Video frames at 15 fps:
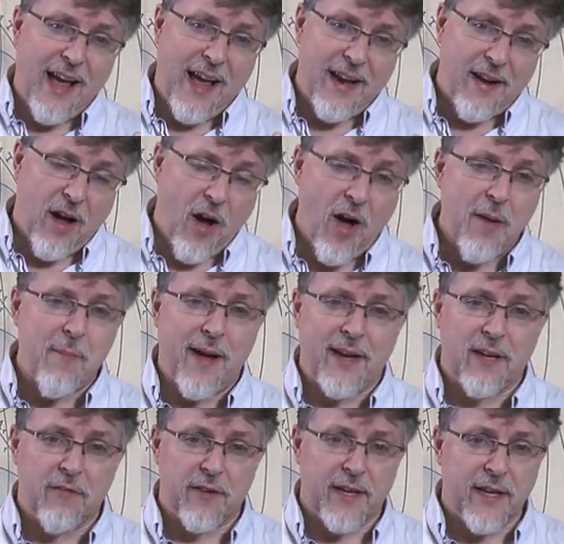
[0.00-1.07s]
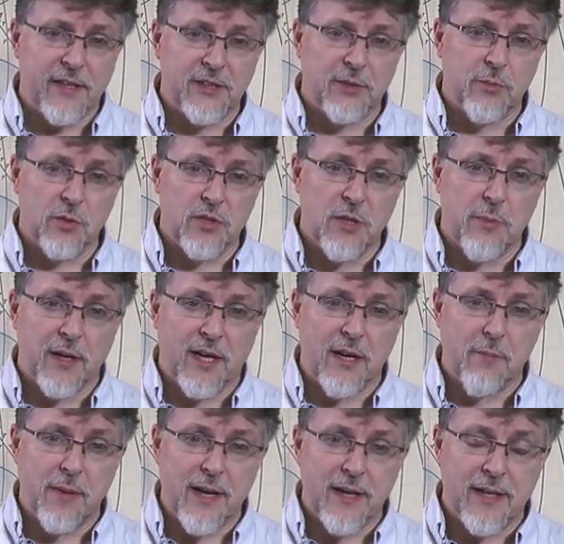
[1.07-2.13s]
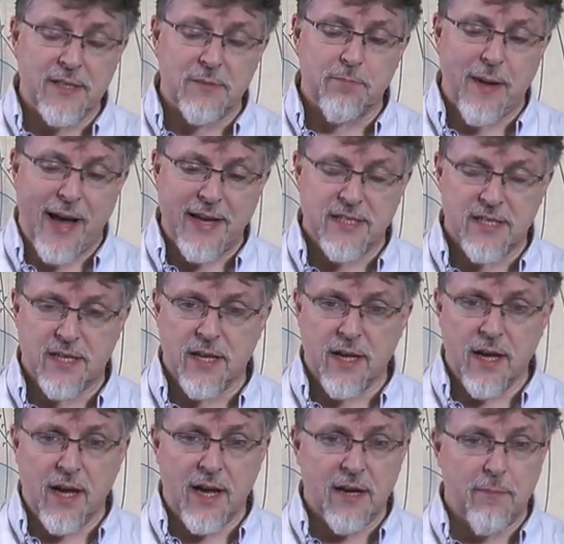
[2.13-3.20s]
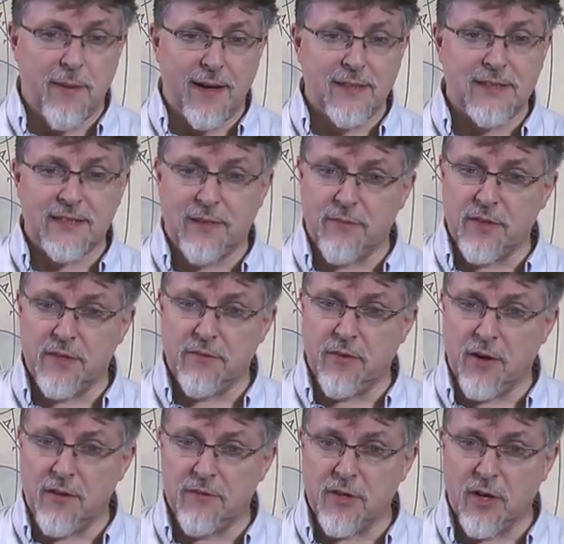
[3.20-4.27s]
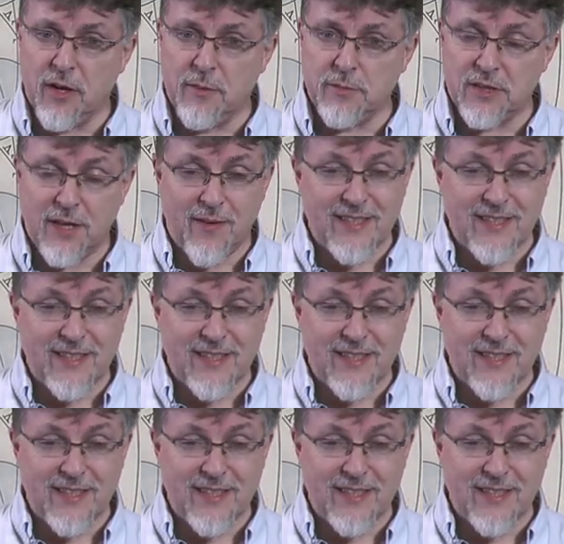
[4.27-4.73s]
And a high magnification will typically be at its best at about seventy-five times.